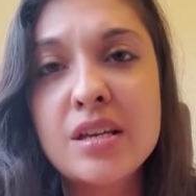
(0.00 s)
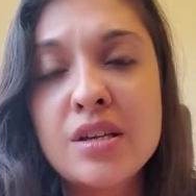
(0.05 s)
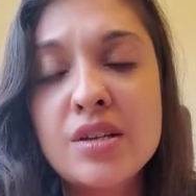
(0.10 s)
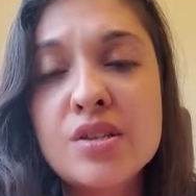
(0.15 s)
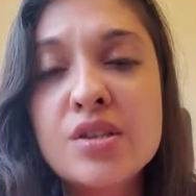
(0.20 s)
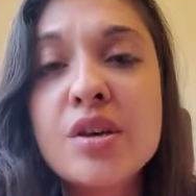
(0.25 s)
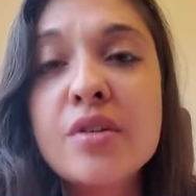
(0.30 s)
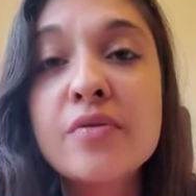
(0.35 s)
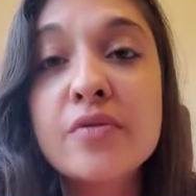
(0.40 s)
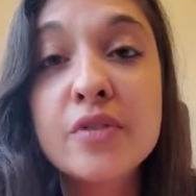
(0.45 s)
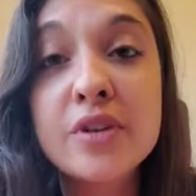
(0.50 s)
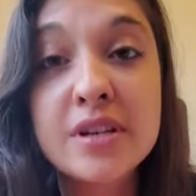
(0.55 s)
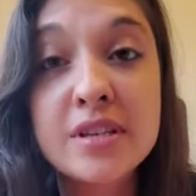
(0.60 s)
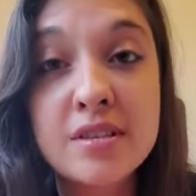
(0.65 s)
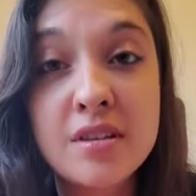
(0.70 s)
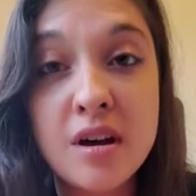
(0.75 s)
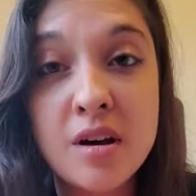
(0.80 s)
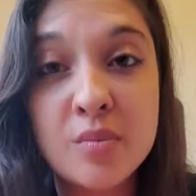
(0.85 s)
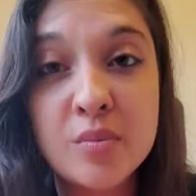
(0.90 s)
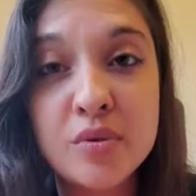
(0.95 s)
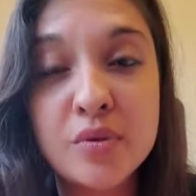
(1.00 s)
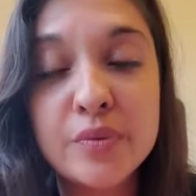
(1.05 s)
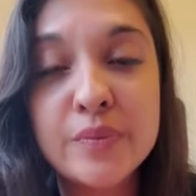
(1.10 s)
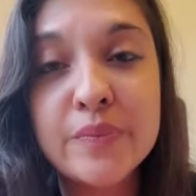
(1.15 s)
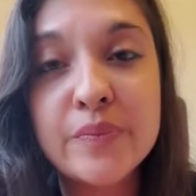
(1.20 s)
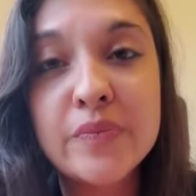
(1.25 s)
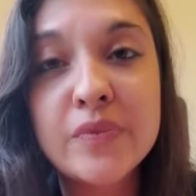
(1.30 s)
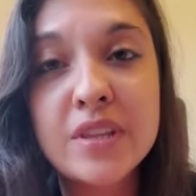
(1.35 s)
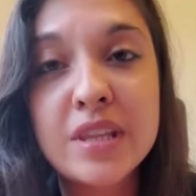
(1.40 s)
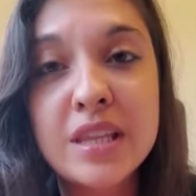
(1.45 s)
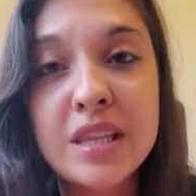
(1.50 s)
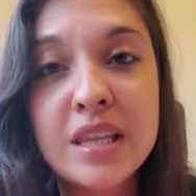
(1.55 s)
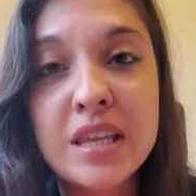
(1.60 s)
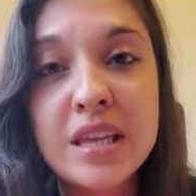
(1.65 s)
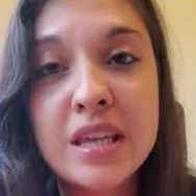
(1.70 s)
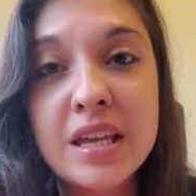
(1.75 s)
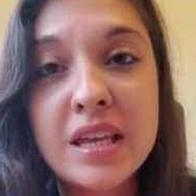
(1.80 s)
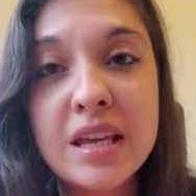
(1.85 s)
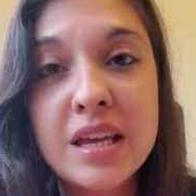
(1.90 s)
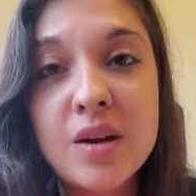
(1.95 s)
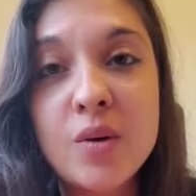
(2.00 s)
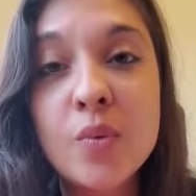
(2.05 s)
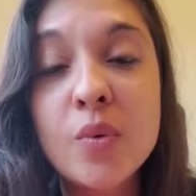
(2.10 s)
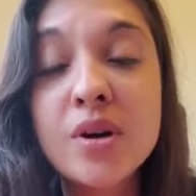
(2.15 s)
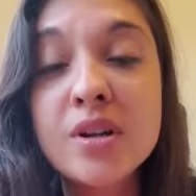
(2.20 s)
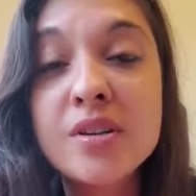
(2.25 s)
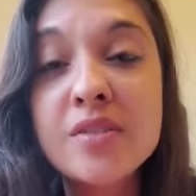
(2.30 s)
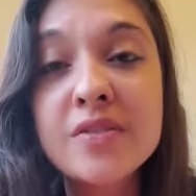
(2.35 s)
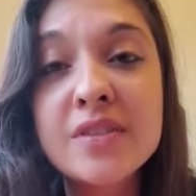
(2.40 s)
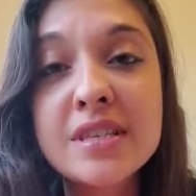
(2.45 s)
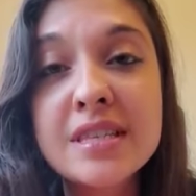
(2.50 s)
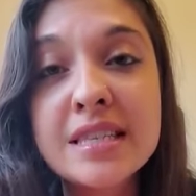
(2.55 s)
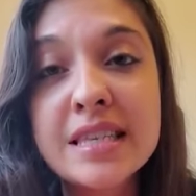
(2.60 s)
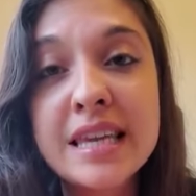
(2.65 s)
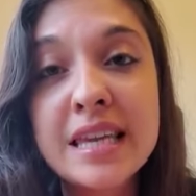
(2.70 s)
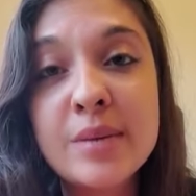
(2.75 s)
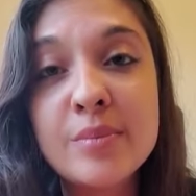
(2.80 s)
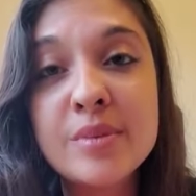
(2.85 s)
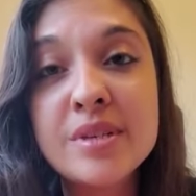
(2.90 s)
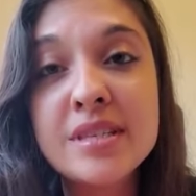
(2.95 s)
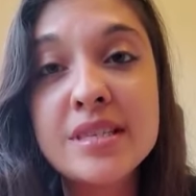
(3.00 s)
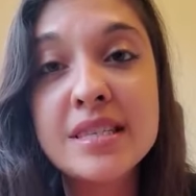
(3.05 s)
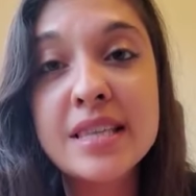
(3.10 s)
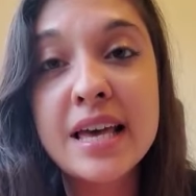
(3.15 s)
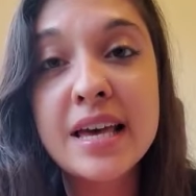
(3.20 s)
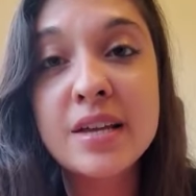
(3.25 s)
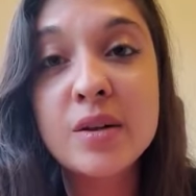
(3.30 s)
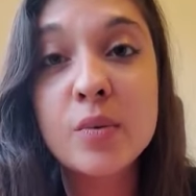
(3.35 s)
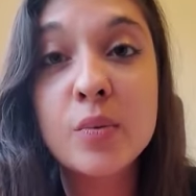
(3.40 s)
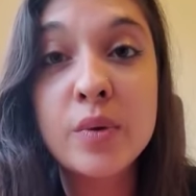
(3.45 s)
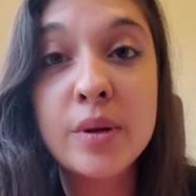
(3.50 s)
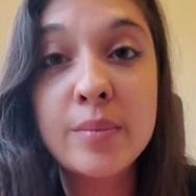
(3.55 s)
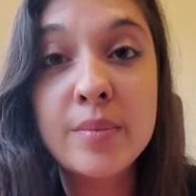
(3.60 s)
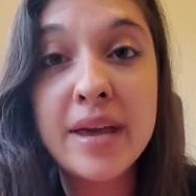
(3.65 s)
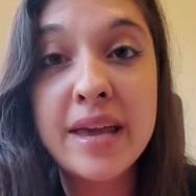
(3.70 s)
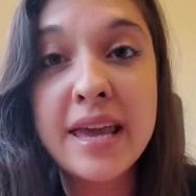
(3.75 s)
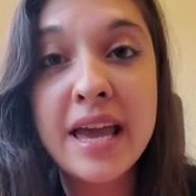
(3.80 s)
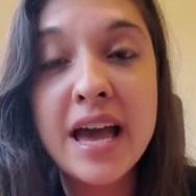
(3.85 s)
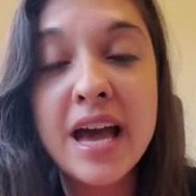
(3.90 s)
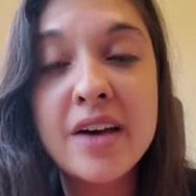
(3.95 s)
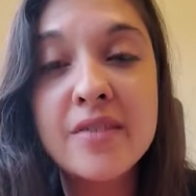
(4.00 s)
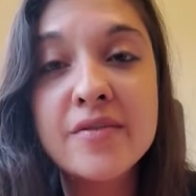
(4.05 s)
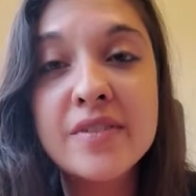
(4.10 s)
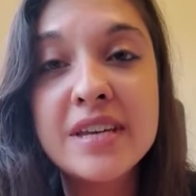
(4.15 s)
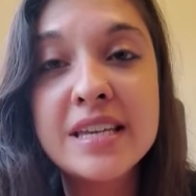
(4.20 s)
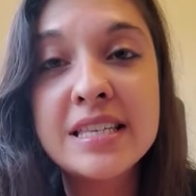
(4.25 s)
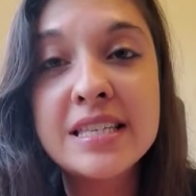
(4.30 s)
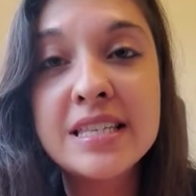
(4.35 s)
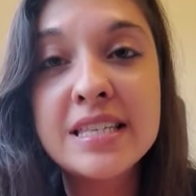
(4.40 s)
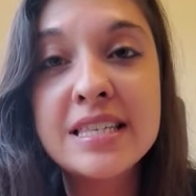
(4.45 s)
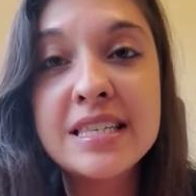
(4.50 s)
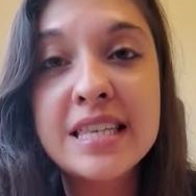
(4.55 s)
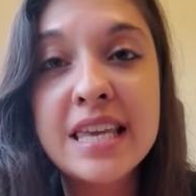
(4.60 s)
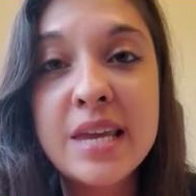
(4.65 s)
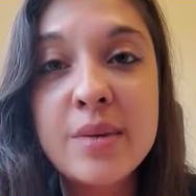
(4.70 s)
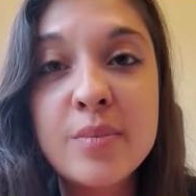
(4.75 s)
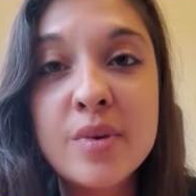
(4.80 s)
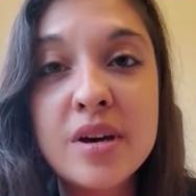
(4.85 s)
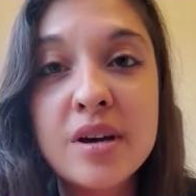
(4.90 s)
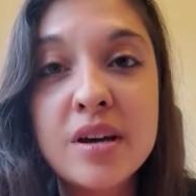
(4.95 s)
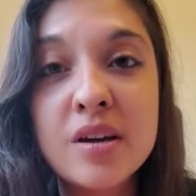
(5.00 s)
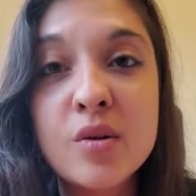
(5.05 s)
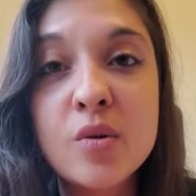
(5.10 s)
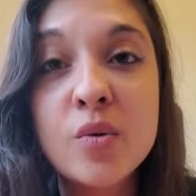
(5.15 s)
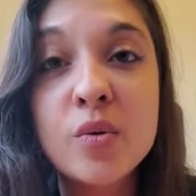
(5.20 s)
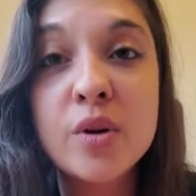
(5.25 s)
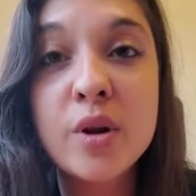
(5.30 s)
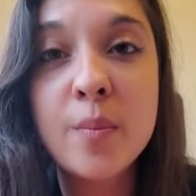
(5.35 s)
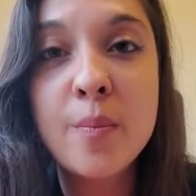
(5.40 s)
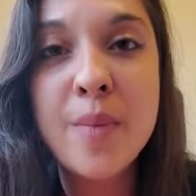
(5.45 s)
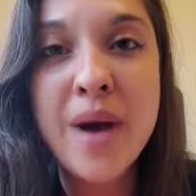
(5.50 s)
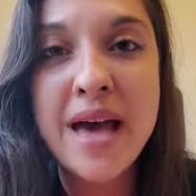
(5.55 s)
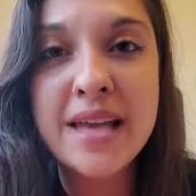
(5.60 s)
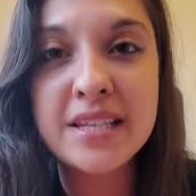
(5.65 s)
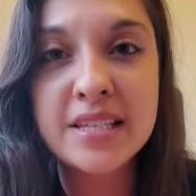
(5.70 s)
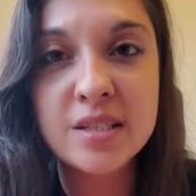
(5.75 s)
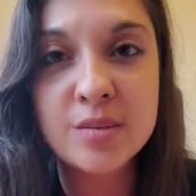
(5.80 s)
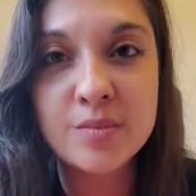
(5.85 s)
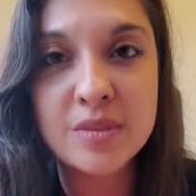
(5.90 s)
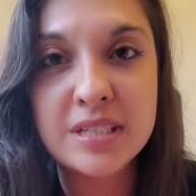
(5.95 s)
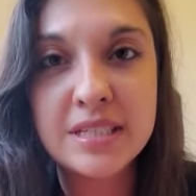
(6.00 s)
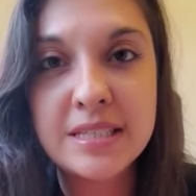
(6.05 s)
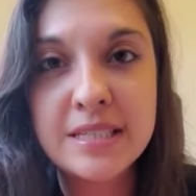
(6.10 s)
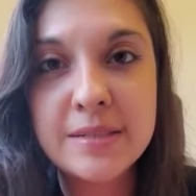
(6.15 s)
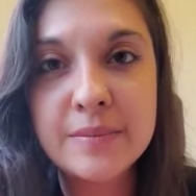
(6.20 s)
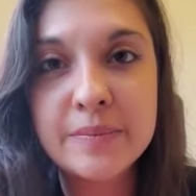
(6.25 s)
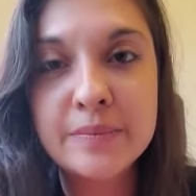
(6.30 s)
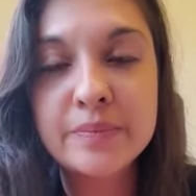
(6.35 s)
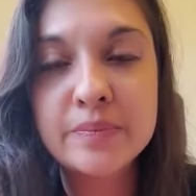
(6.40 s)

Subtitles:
So for example, one of the schemas that we may have is a schema called abandonment.